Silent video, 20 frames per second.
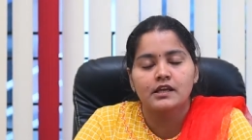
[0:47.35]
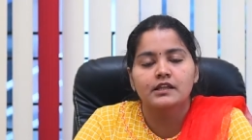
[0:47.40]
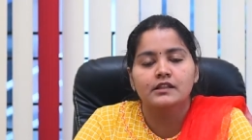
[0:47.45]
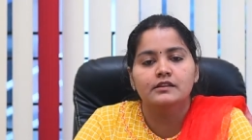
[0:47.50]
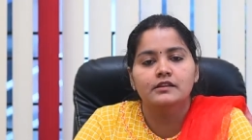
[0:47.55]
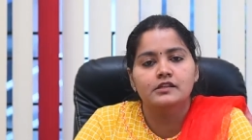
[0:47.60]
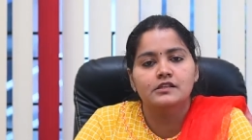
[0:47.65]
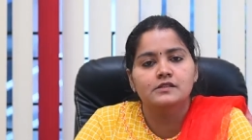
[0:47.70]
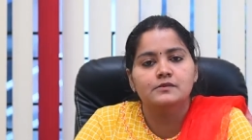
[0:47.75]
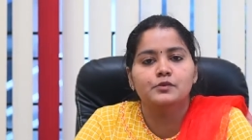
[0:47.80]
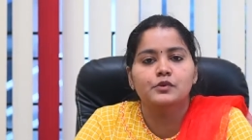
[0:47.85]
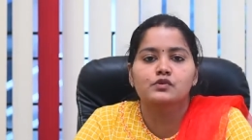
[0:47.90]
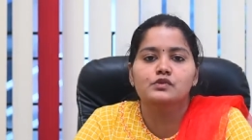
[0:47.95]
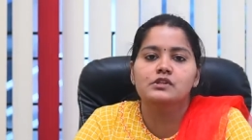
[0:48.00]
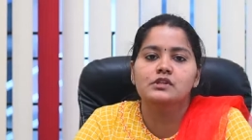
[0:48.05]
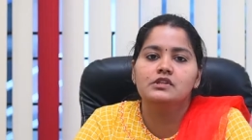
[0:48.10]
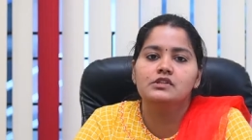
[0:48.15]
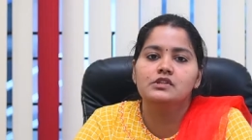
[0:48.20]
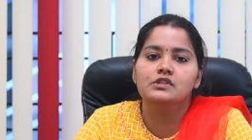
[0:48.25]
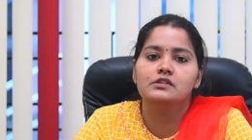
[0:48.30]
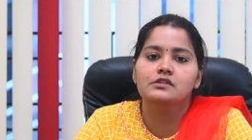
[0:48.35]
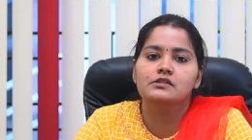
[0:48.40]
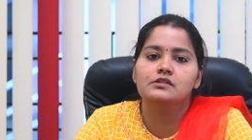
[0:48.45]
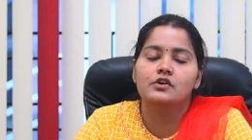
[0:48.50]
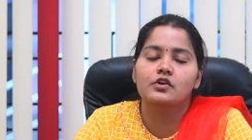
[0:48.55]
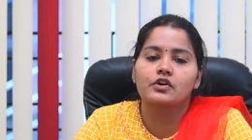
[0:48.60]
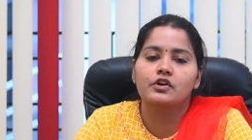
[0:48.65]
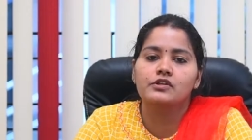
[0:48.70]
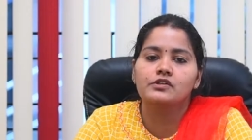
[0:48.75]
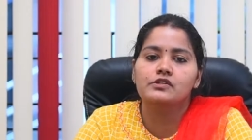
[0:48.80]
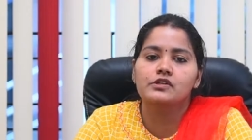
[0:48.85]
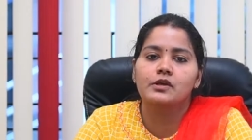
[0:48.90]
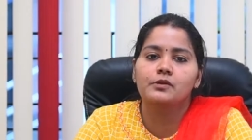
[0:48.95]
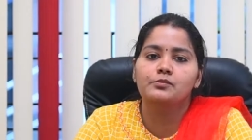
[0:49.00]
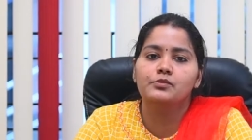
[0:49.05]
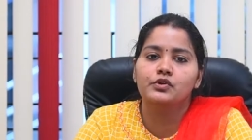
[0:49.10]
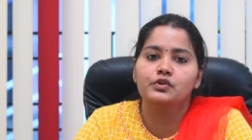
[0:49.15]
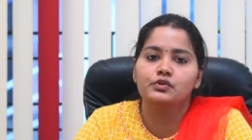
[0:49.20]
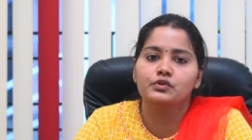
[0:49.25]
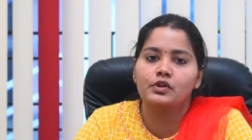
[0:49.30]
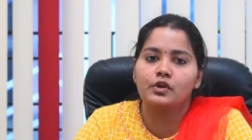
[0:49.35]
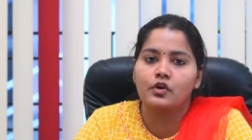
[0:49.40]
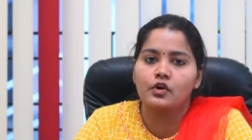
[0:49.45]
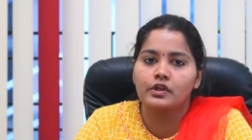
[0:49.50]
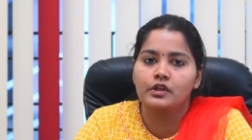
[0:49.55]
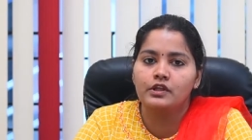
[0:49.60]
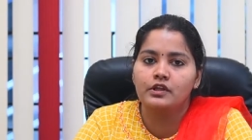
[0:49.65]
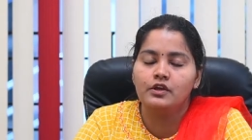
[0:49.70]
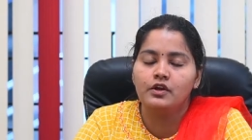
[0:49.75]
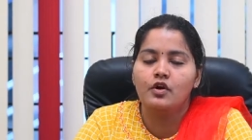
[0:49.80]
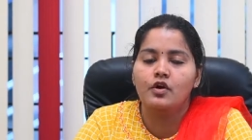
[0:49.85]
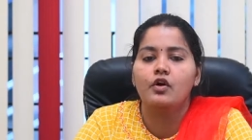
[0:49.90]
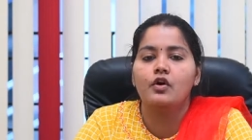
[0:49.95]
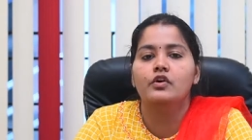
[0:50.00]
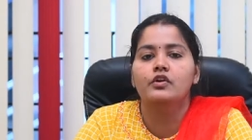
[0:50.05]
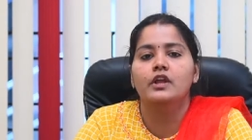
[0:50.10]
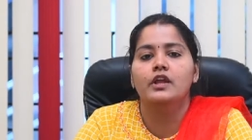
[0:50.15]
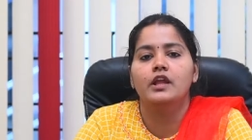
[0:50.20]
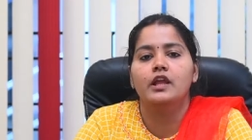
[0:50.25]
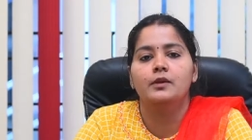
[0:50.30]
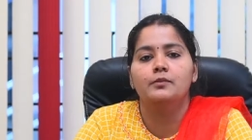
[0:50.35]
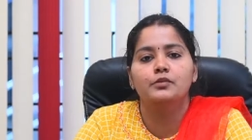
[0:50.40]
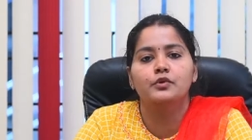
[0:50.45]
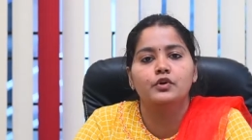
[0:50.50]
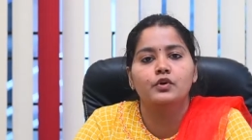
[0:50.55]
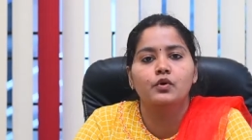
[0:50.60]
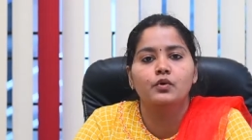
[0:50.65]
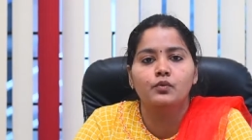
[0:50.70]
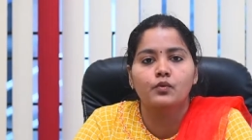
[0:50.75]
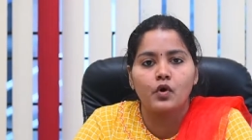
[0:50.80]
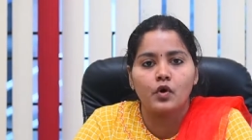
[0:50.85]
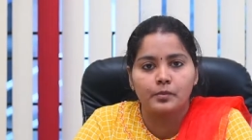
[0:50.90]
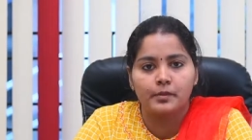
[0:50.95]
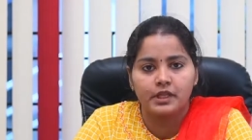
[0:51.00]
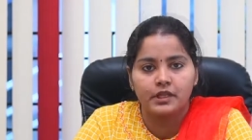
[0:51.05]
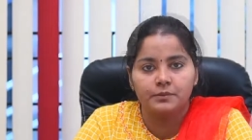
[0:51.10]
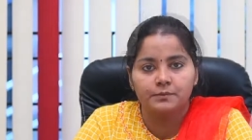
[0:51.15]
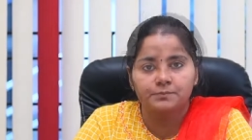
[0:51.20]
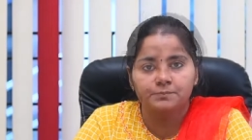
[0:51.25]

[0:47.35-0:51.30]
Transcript: This procedure is known as embryo thawing or embryo warming.